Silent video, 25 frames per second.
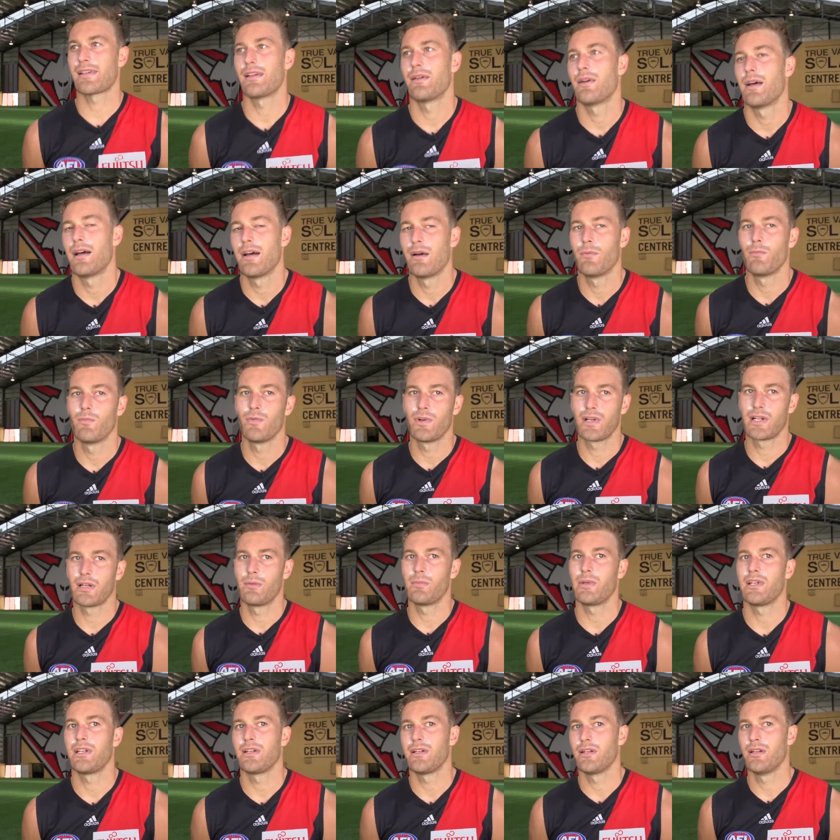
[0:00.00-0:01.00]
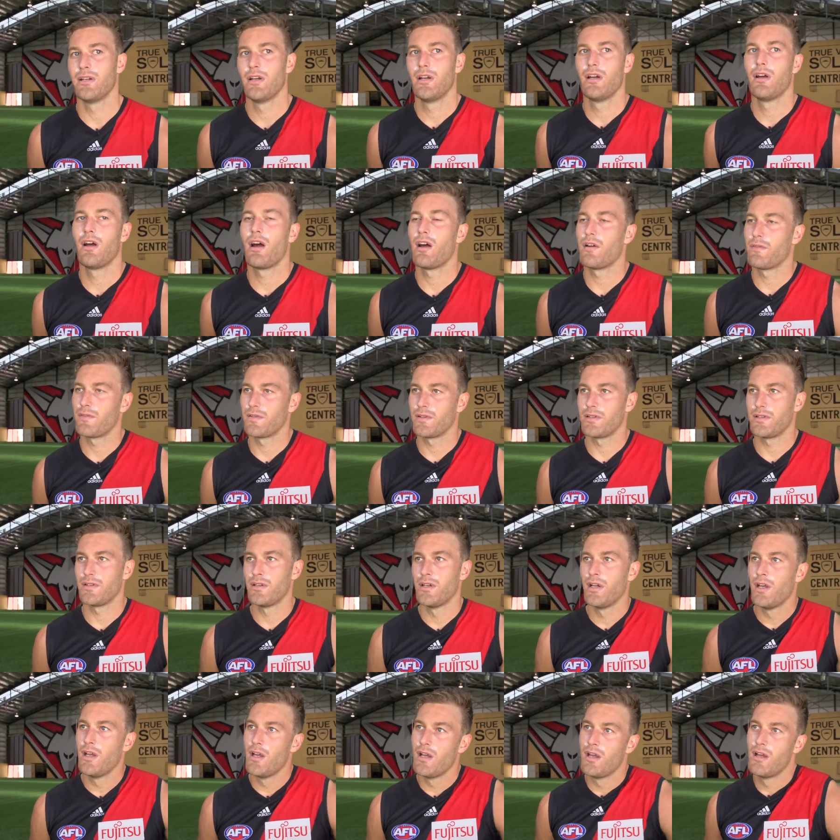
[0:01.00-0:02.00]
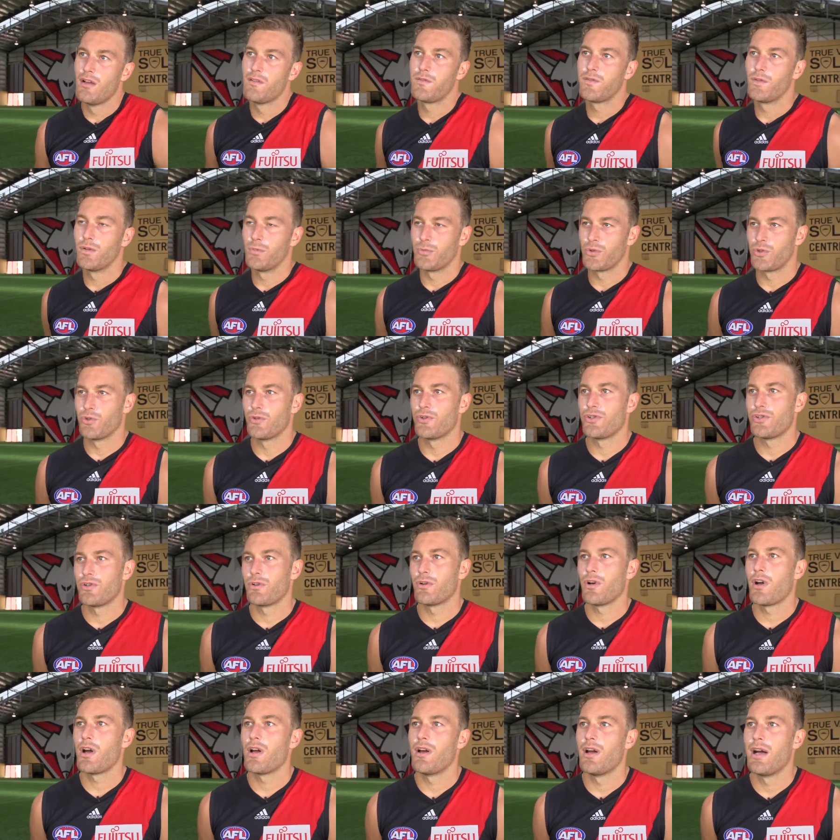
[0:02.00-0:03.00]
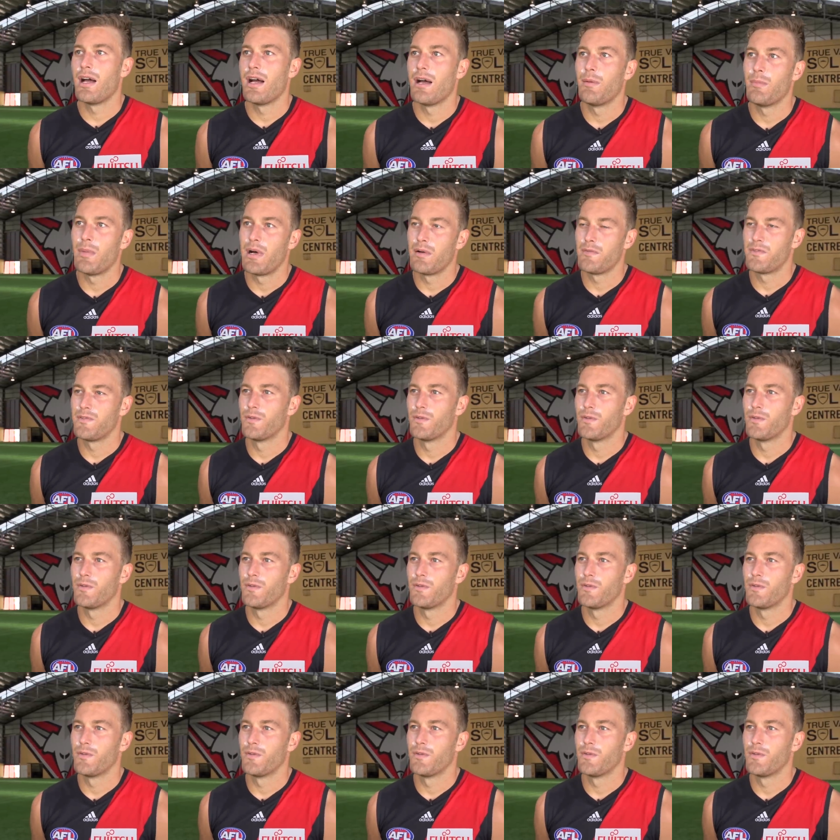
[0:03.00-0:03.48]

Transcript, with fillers: Um, we're going to be hopefully form a good duo um, up